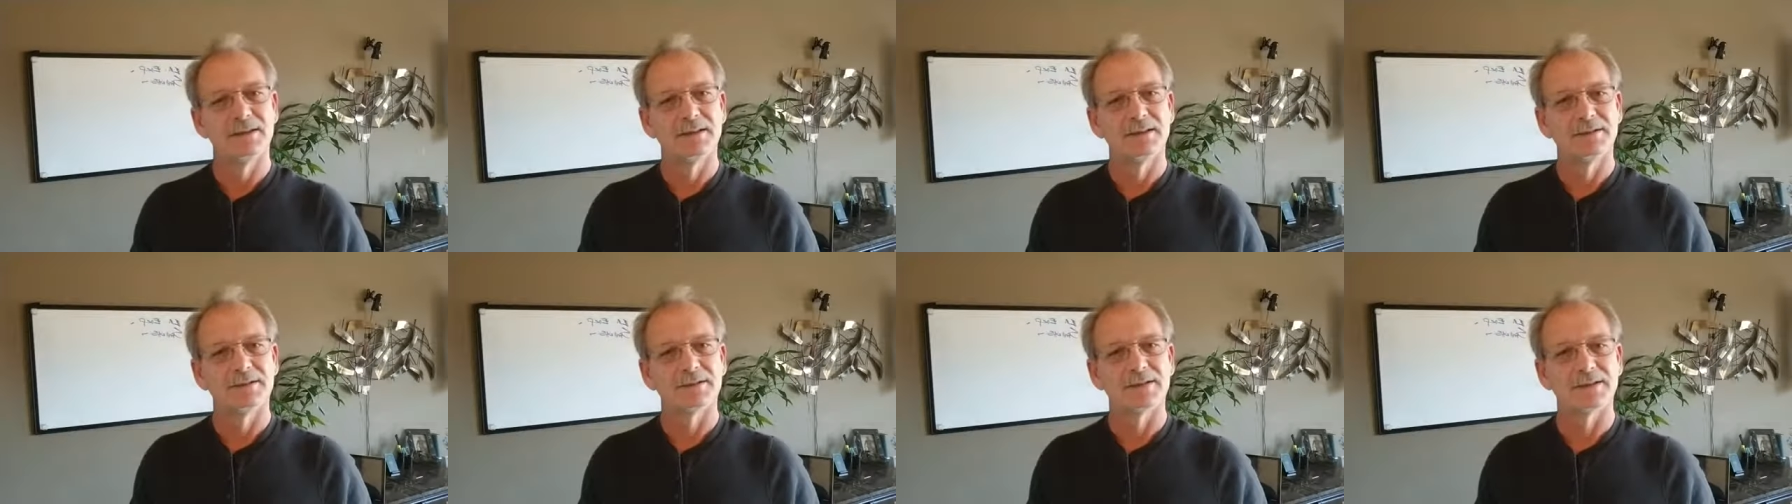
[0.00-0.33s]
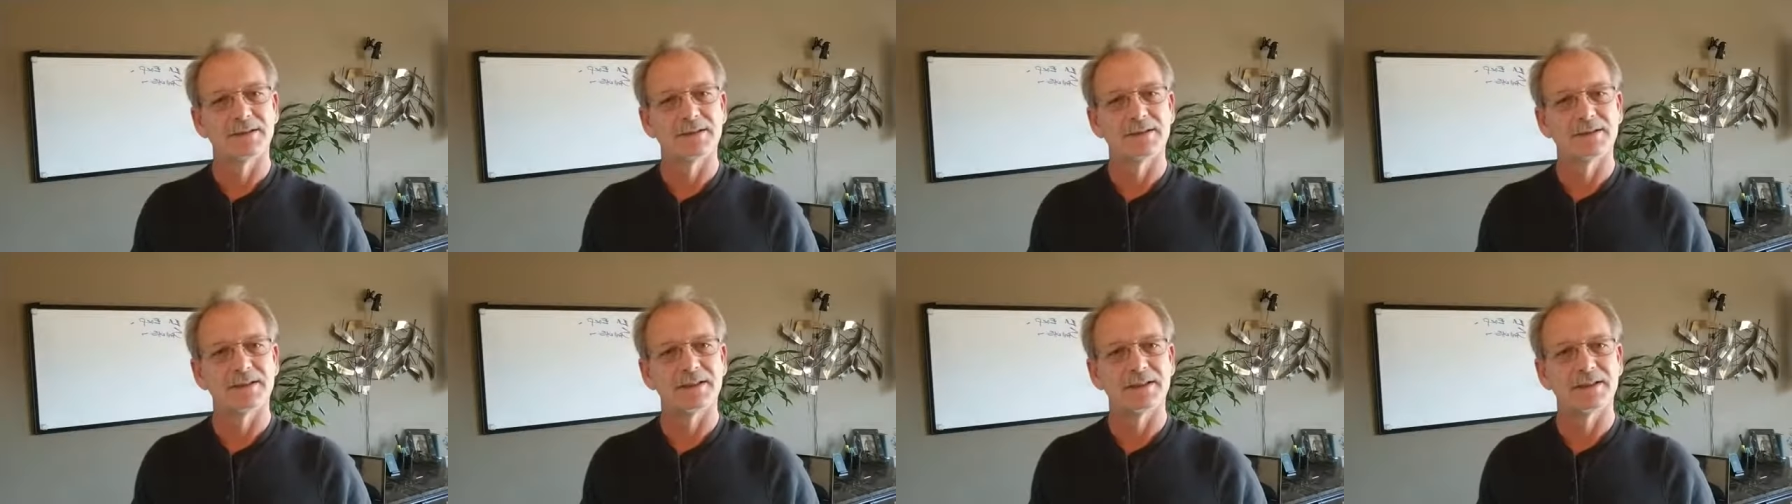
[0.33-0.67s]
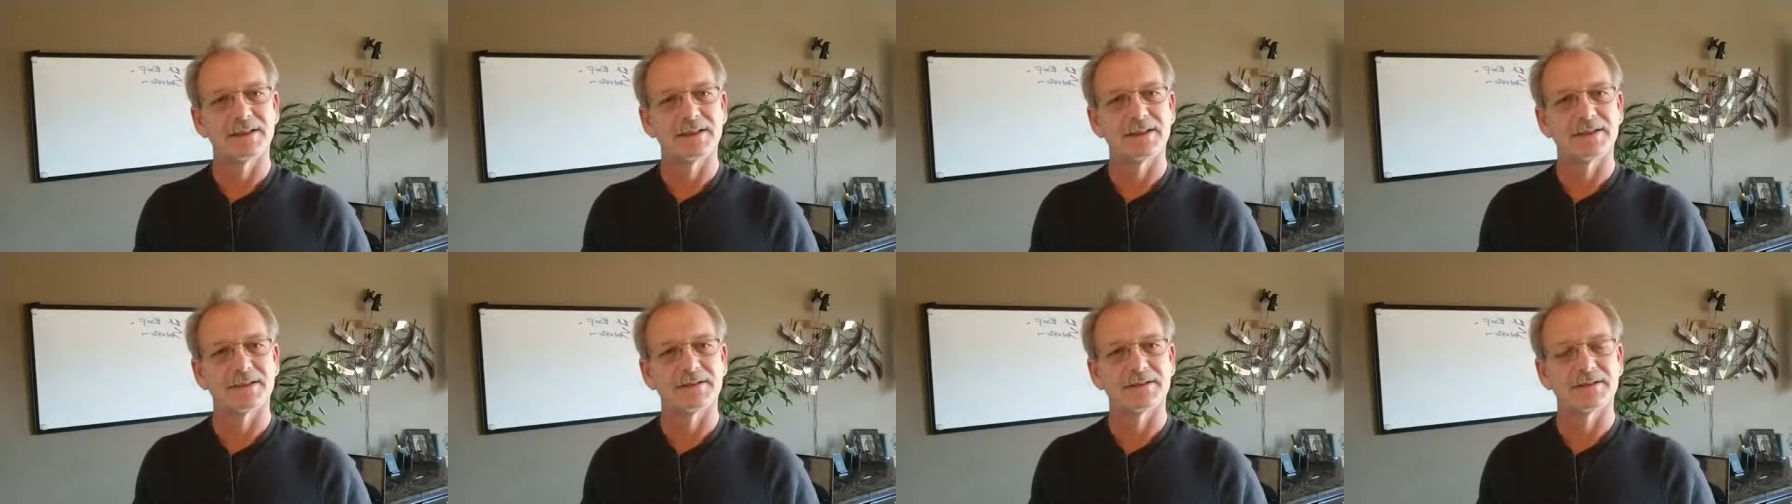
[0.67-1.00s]
Trying to
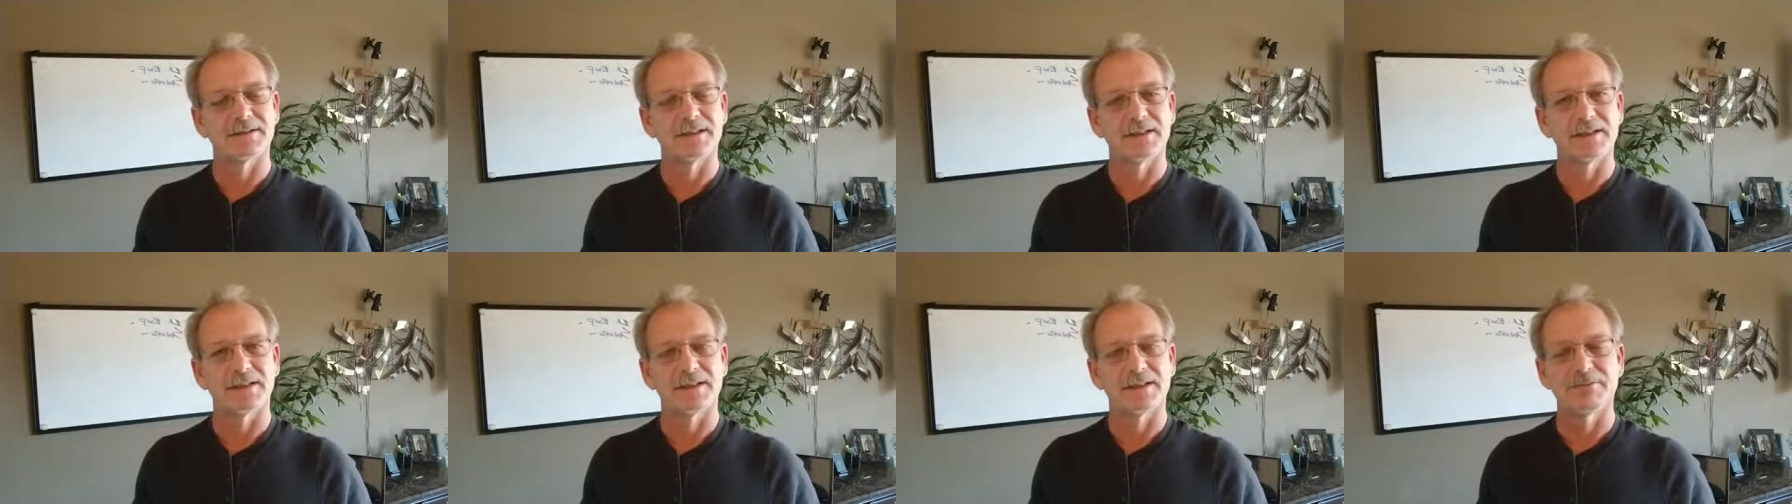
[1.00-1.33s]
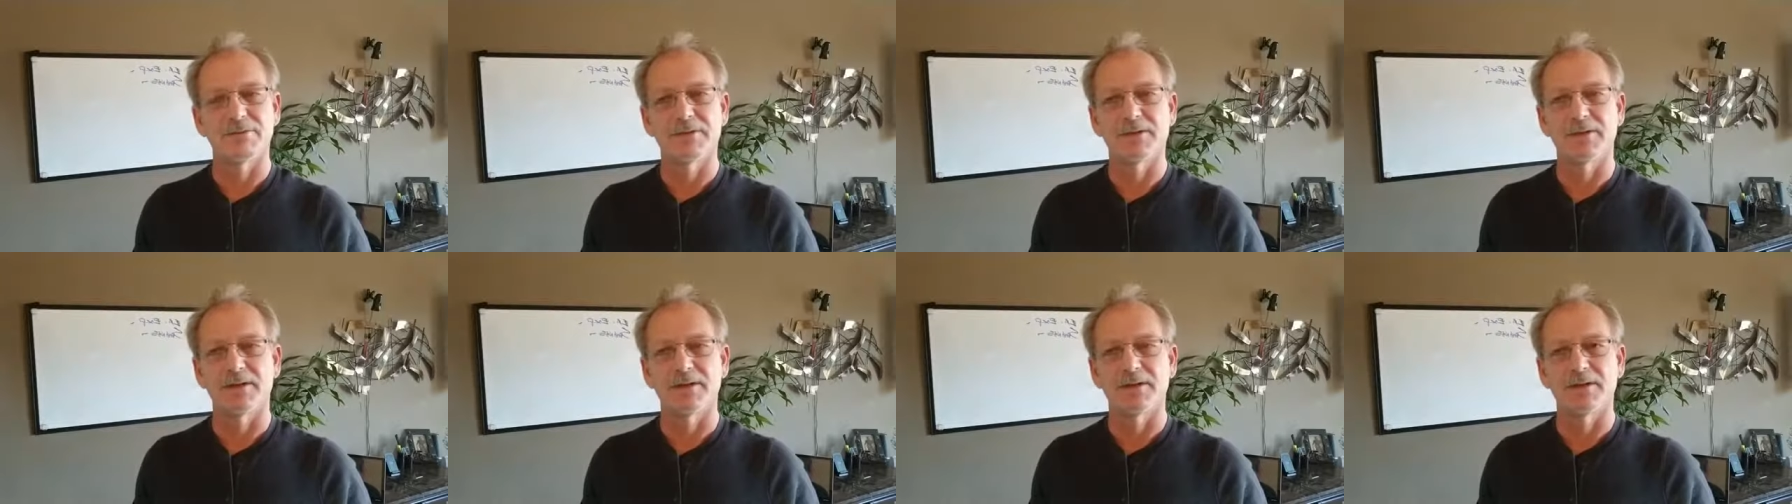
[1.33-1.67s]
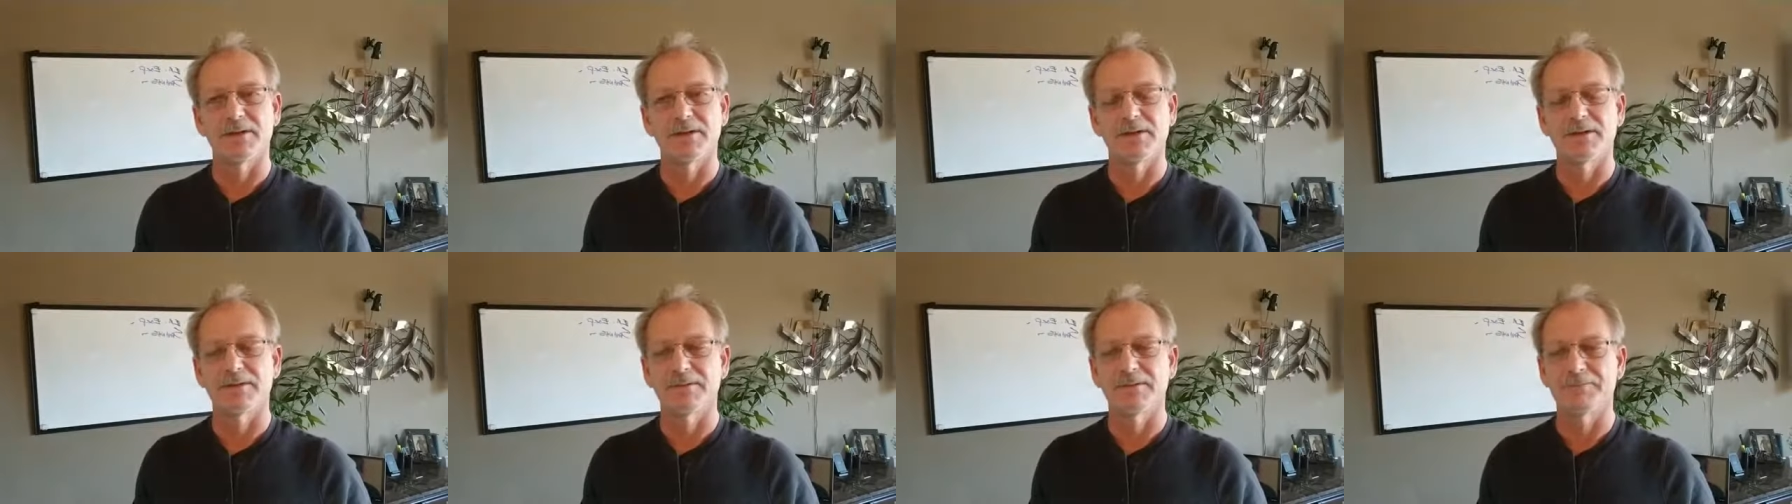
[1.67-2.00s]
think, there's a
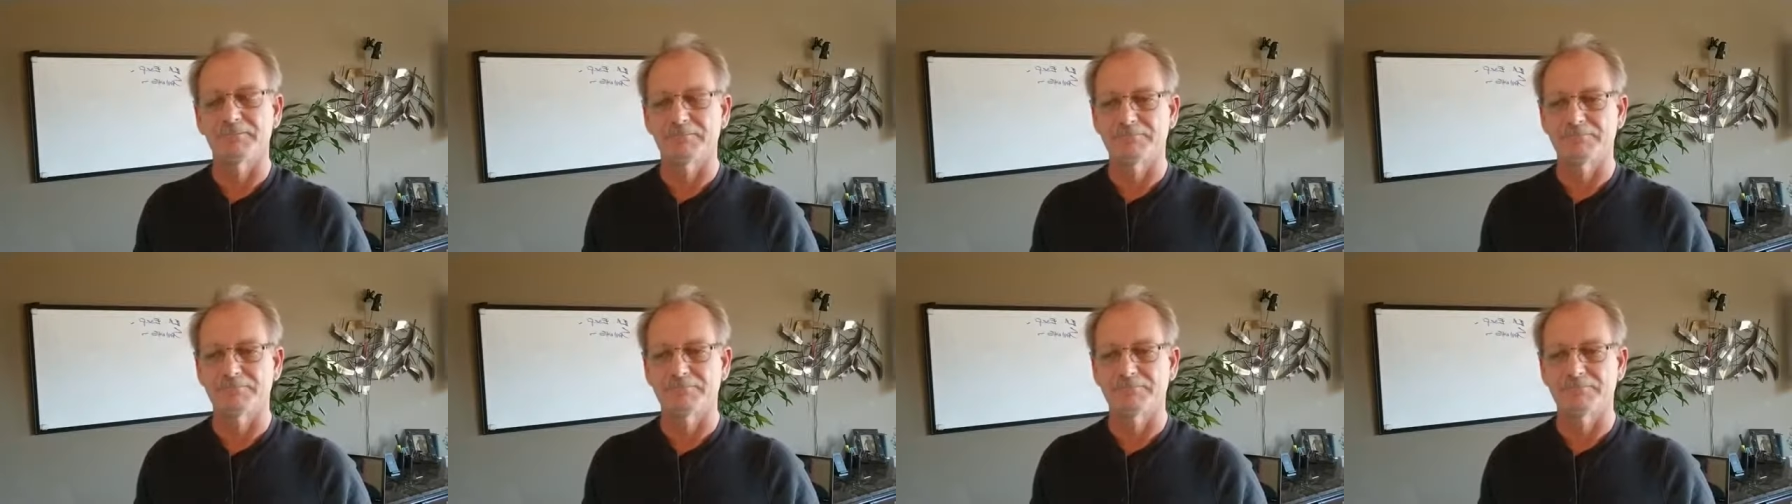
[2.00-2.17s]
quote.